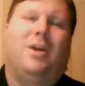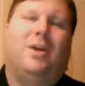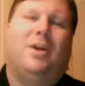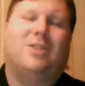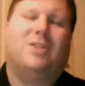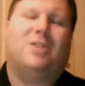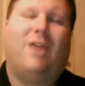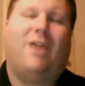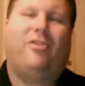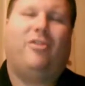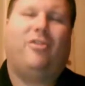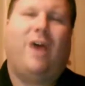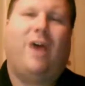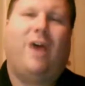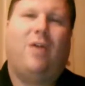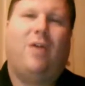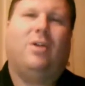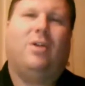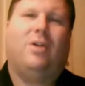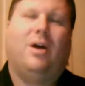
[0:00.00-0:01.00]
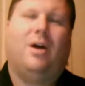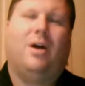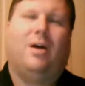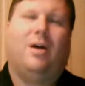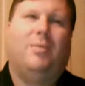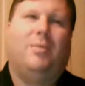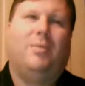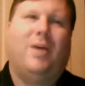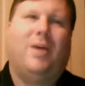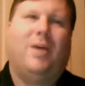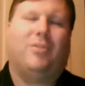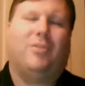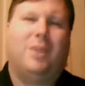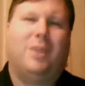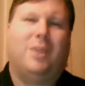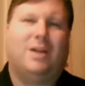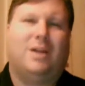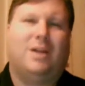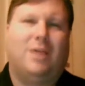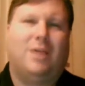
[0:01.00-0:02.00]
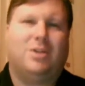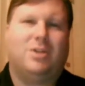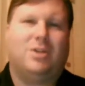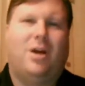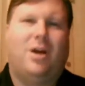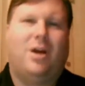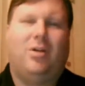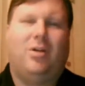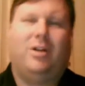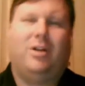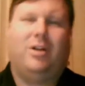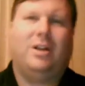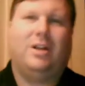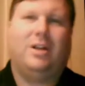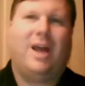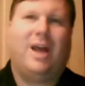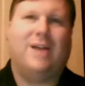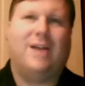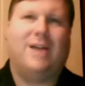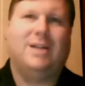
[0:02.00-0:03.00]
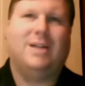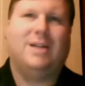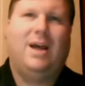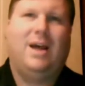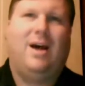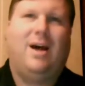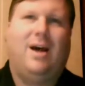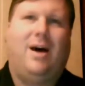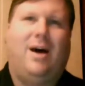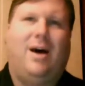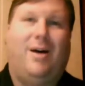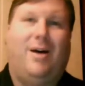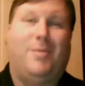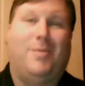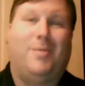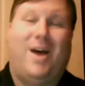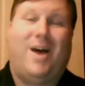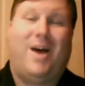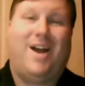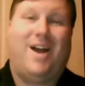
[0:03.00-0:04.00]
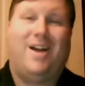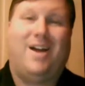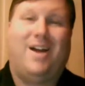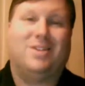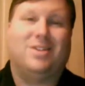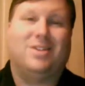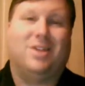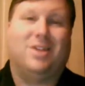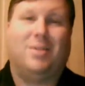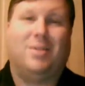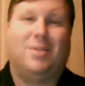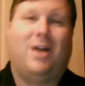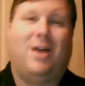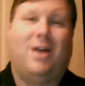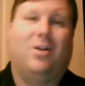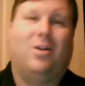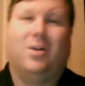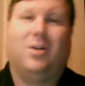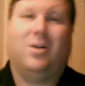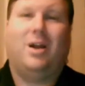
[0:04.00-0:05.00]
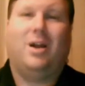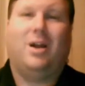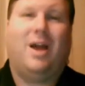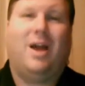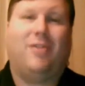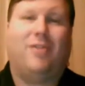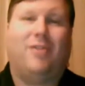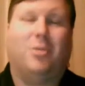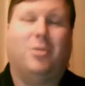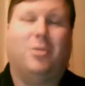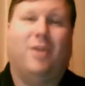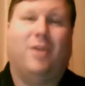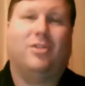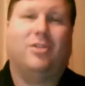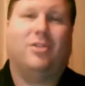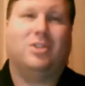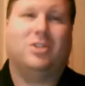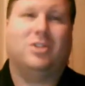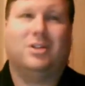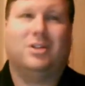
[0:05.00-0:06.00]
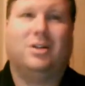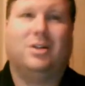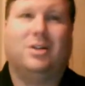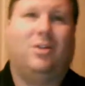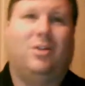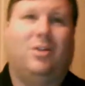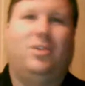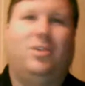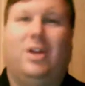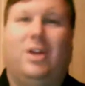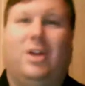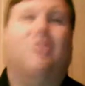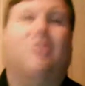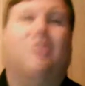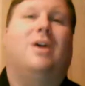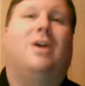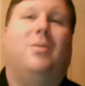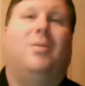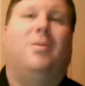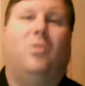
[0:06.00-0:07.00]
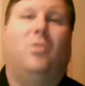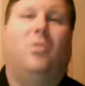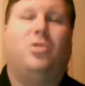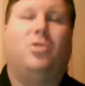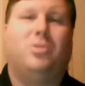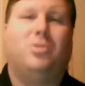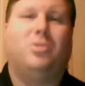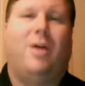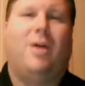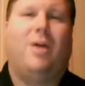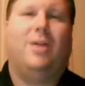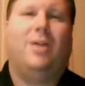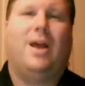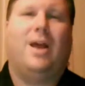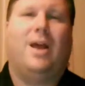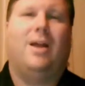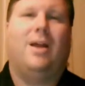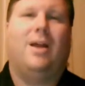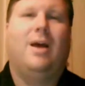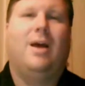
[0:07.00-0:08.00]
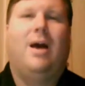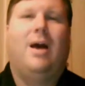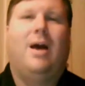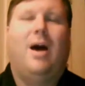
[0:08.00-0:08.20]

because I've found after many times in Ireland that I honestly am not hungry after breakfast until dinner time rolls around again.